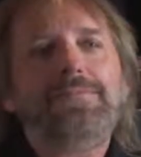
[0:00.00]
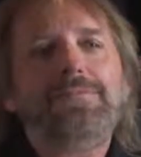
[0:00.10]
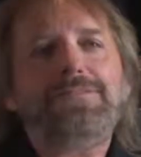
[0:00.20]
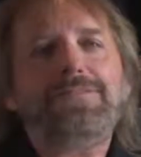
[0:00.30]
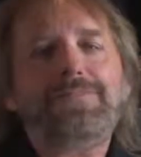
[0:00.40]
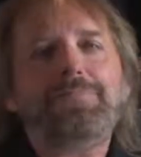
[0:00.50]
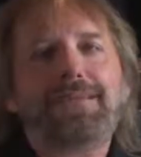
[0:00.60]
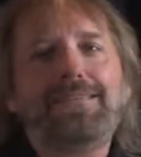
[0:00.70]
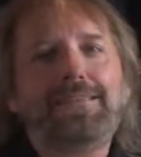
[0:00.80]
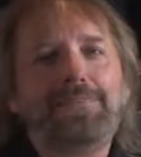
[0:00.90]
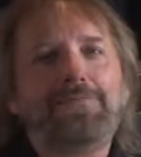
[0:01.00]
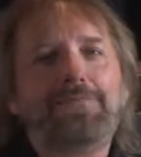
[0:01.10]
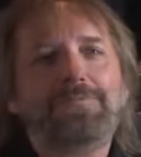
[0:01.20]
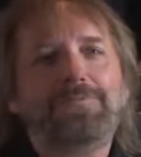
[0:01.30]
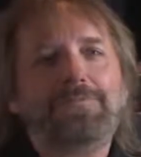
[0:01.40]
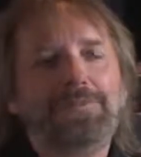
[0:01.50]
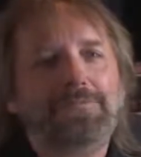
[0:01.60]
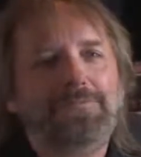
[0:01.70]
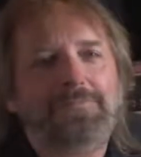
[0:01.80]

which is a big thing to, a